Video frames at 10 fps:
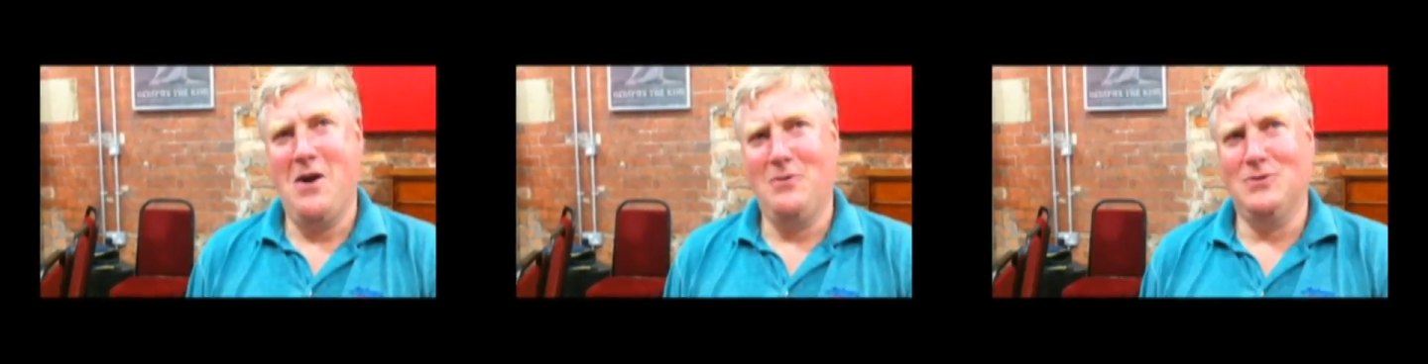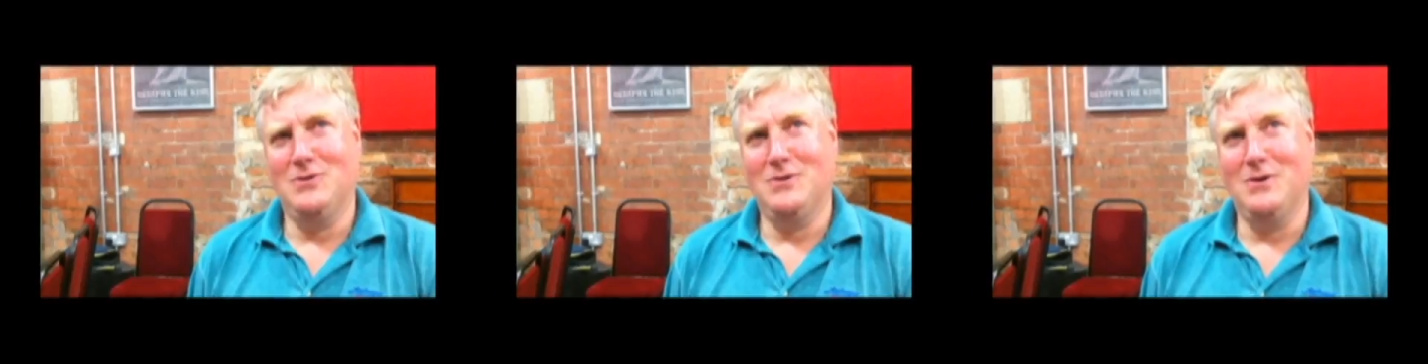I've
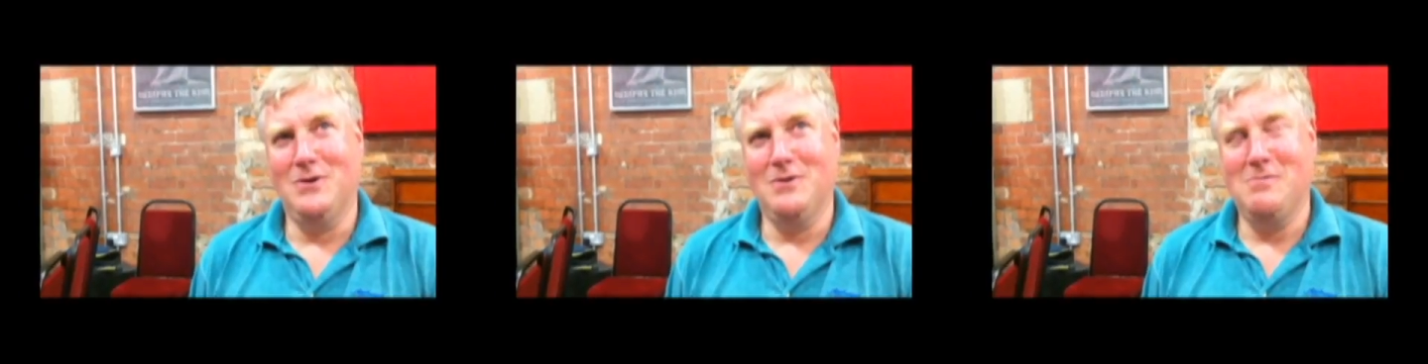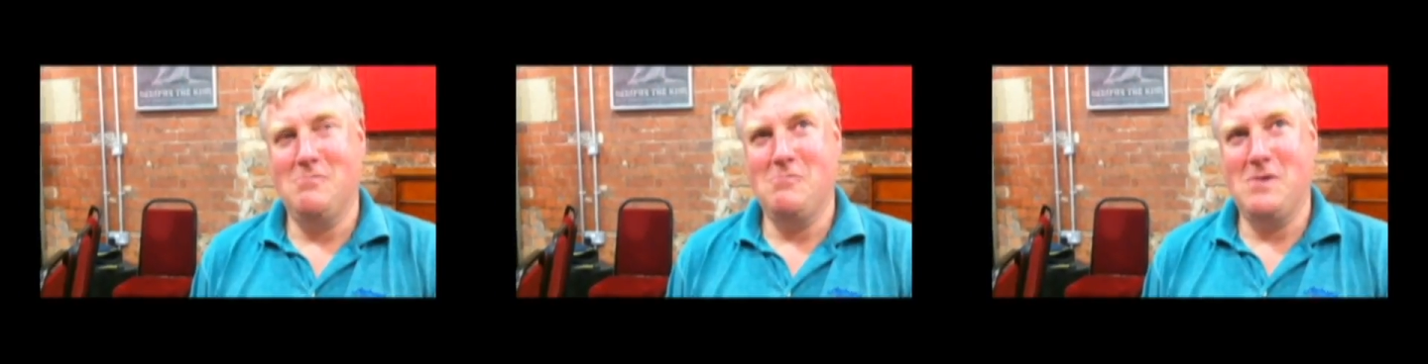just thought,
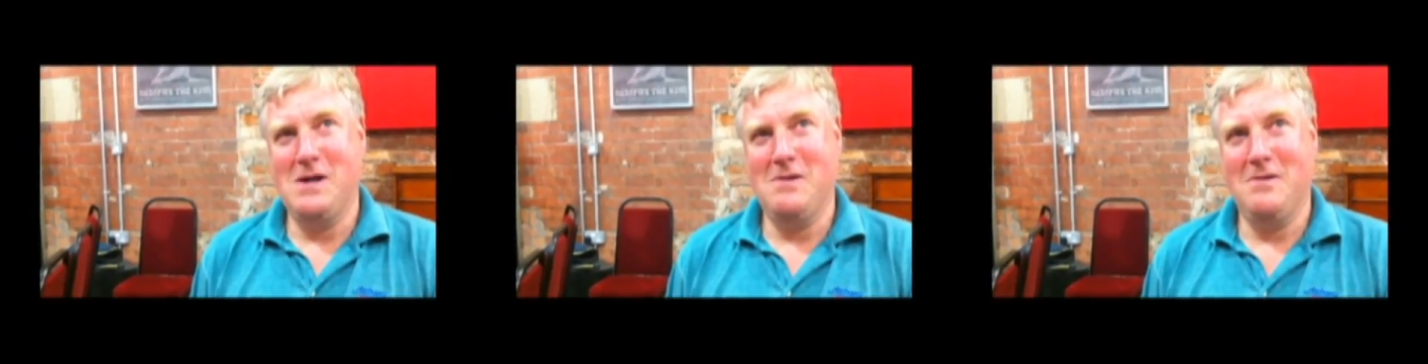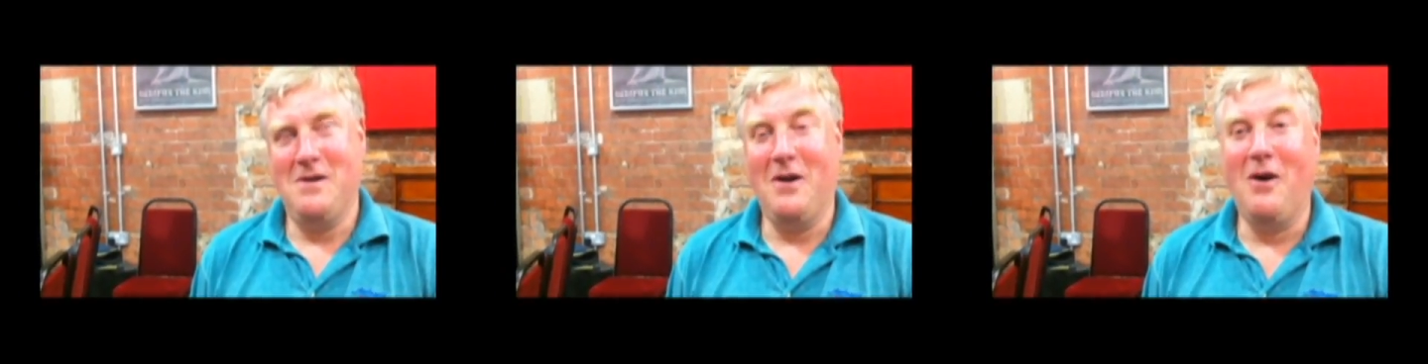well,
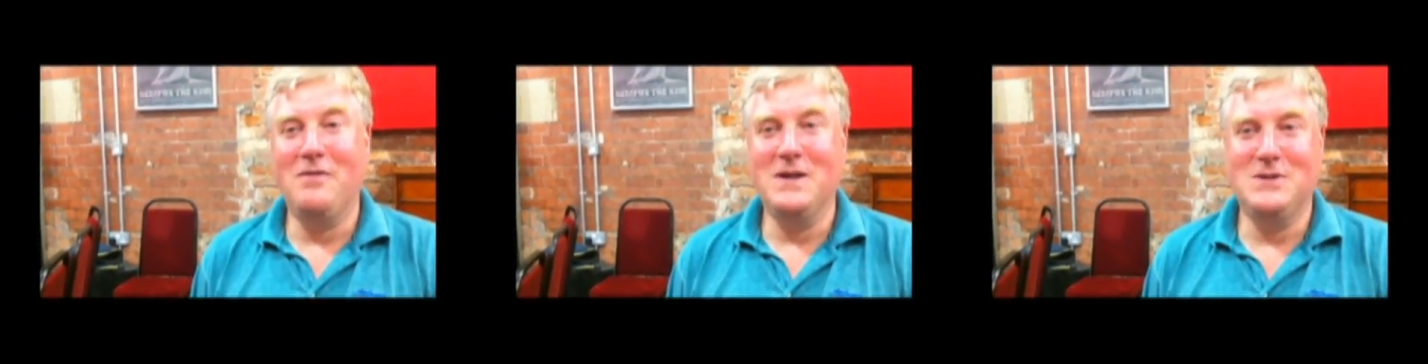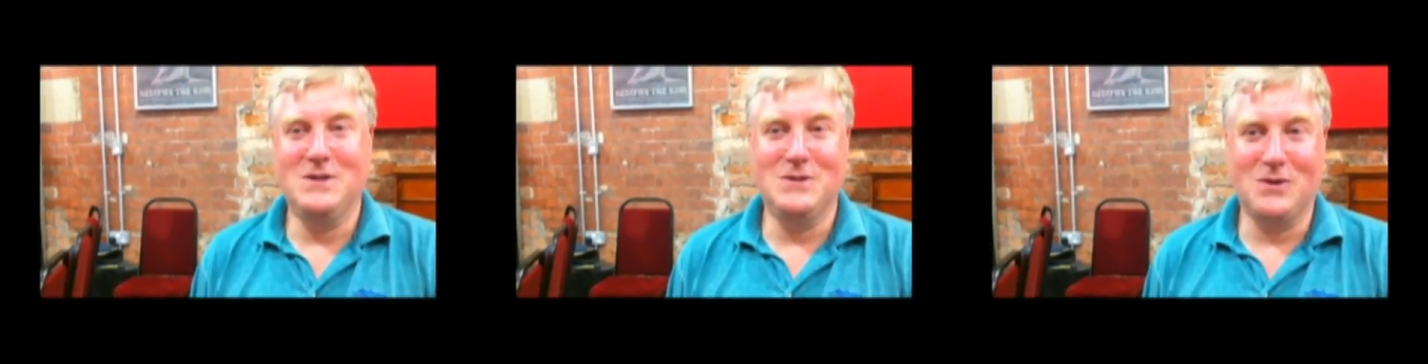a lot of
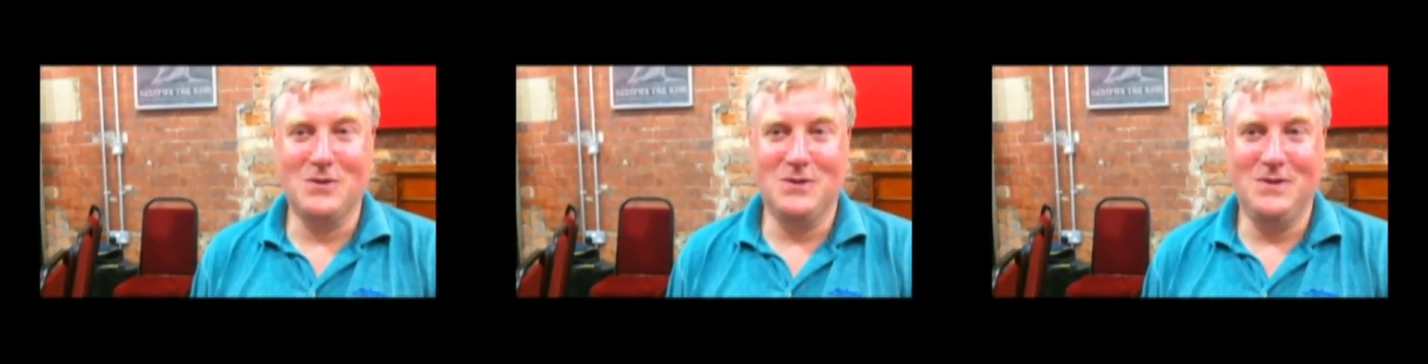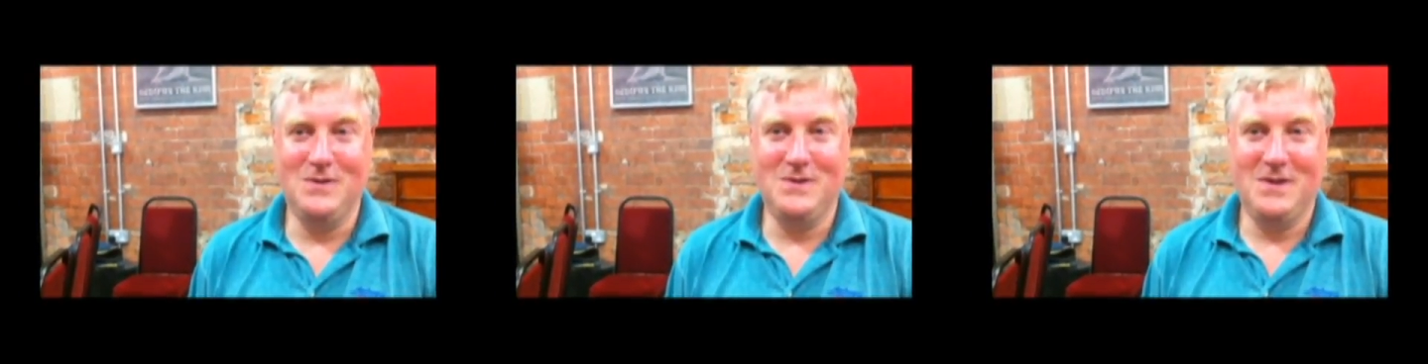these
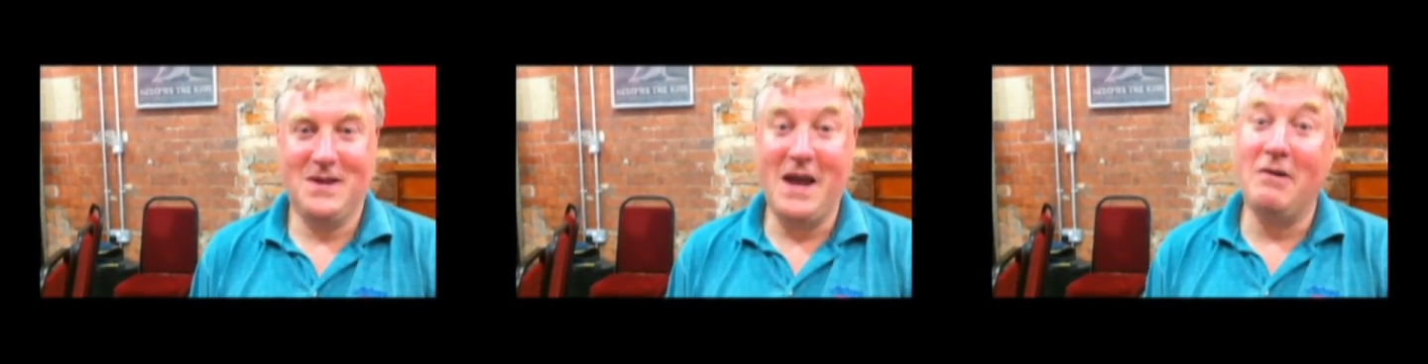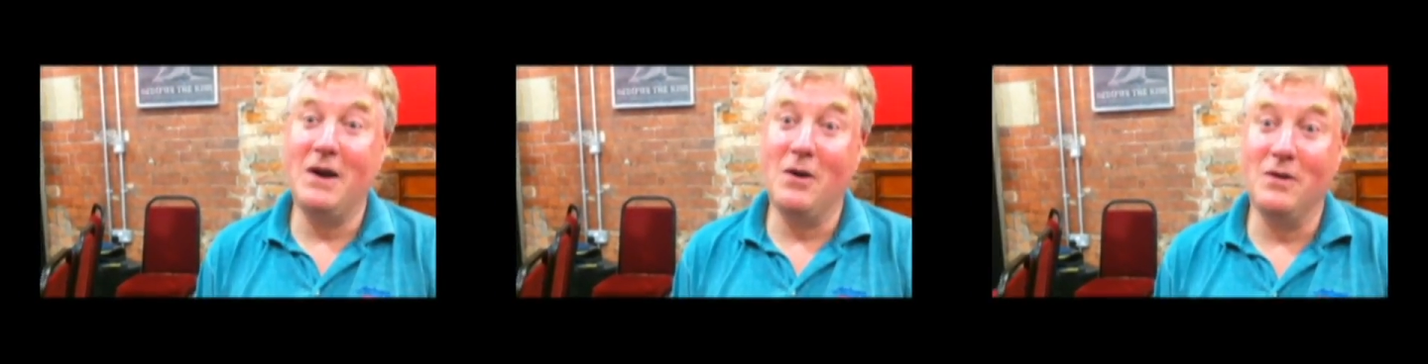discussions
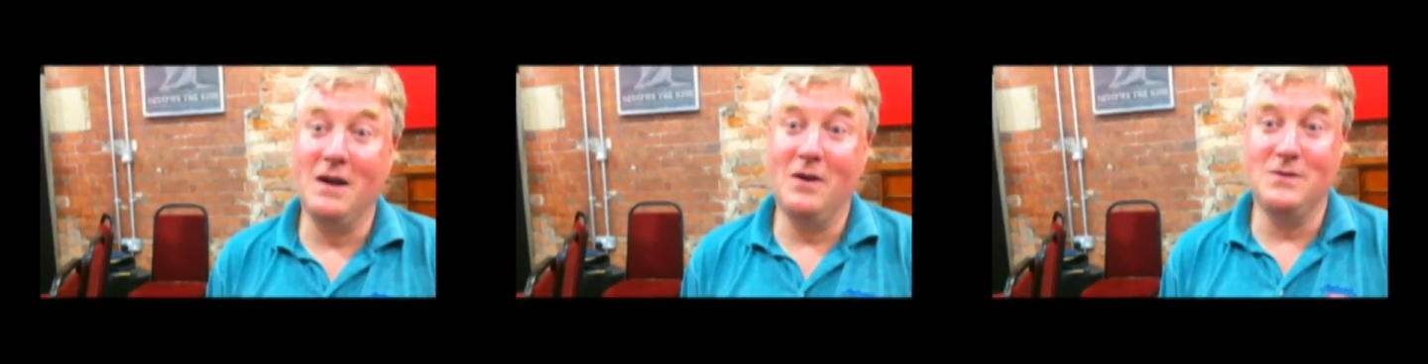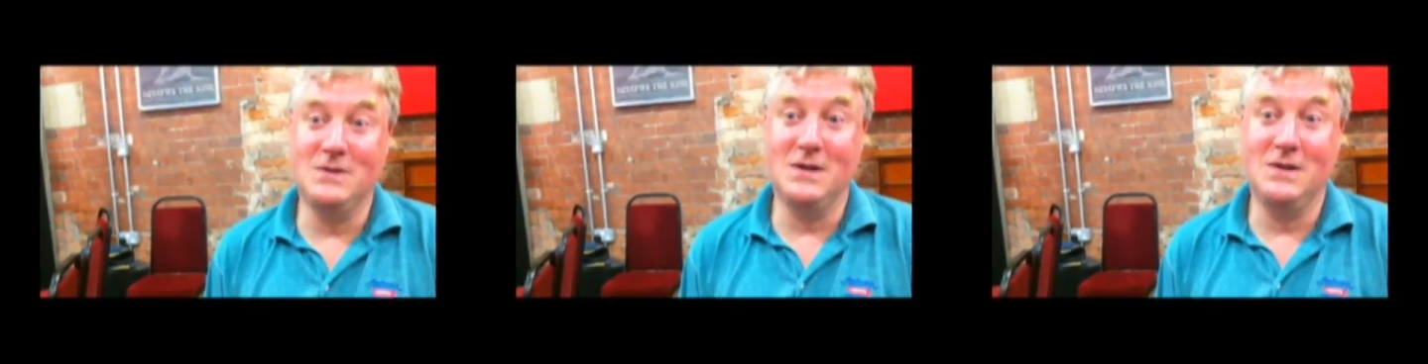carry on in
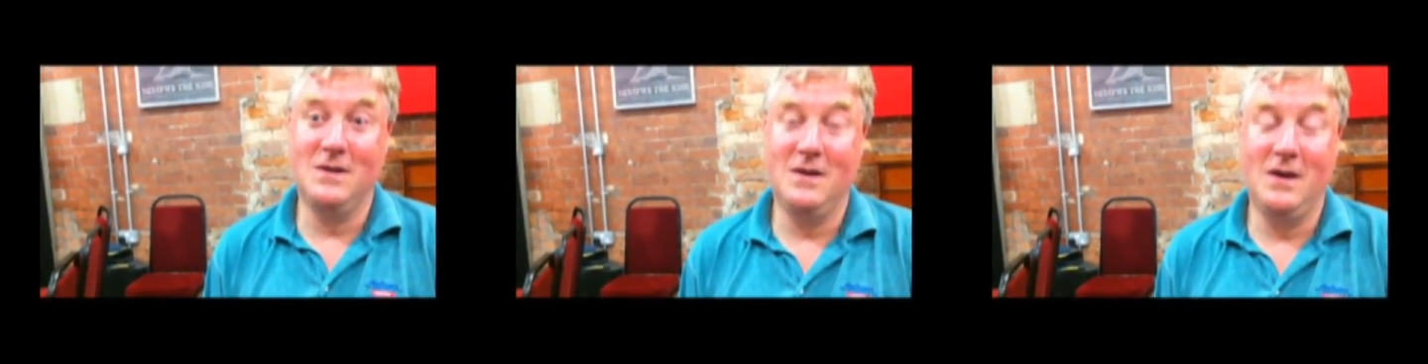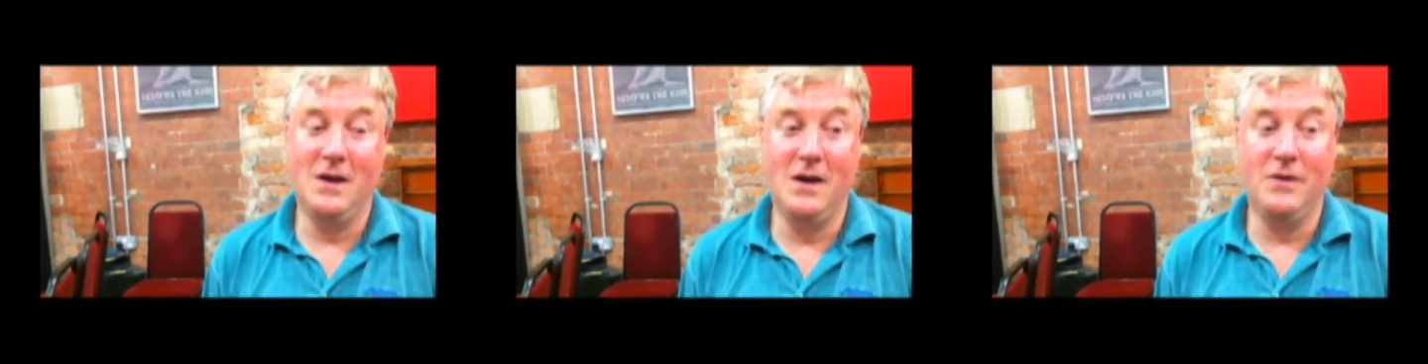London
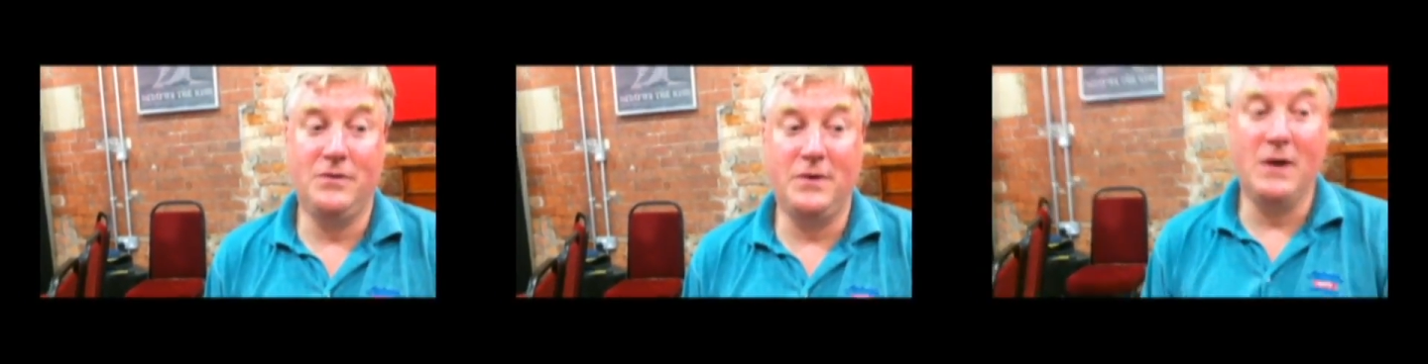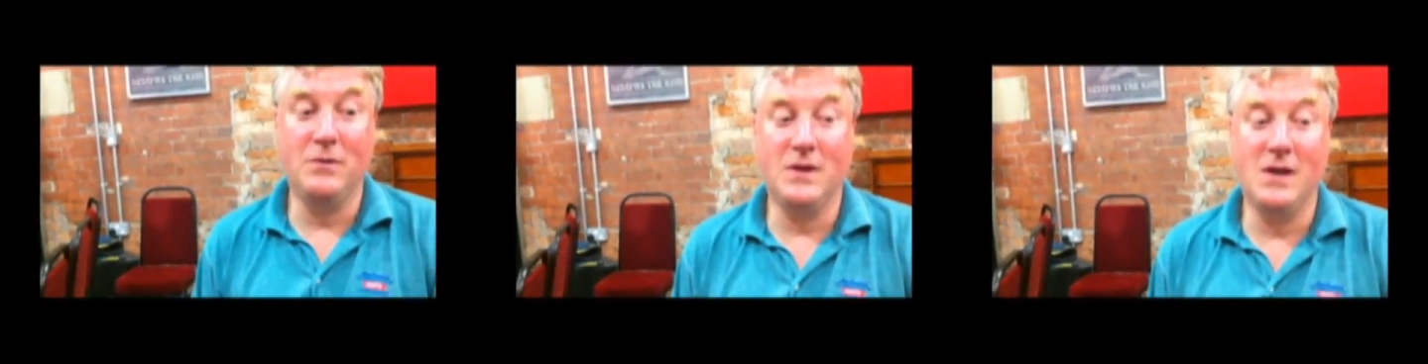
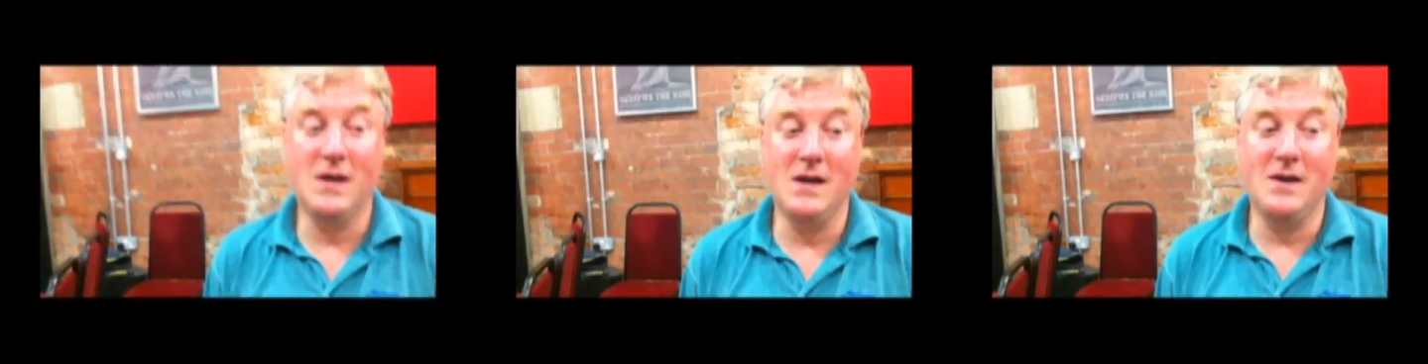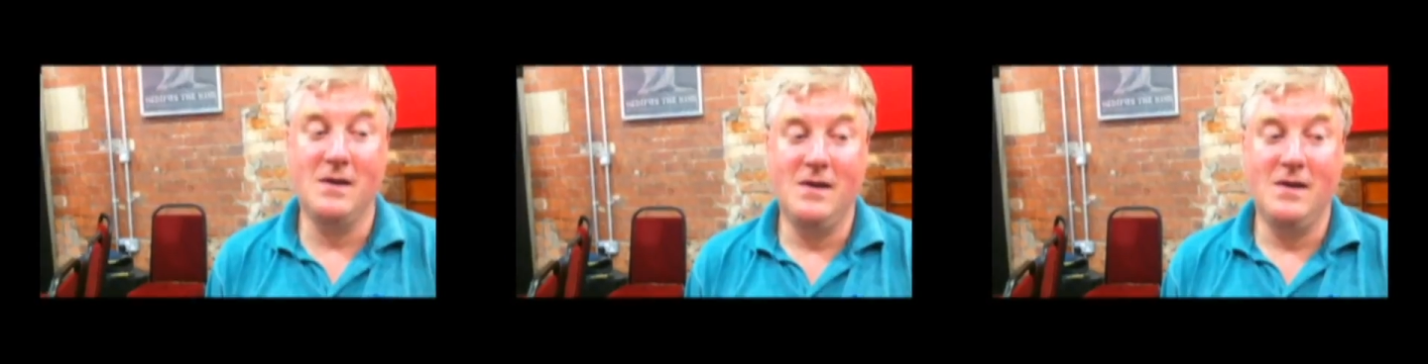throughout the year.